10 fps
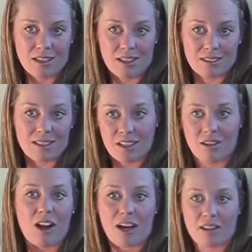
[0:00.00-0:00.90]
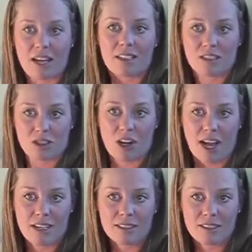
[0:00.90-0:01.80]
is in a lot less
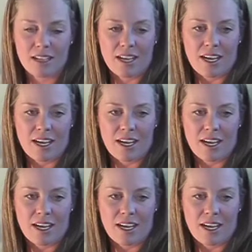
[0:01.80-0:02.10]
stress,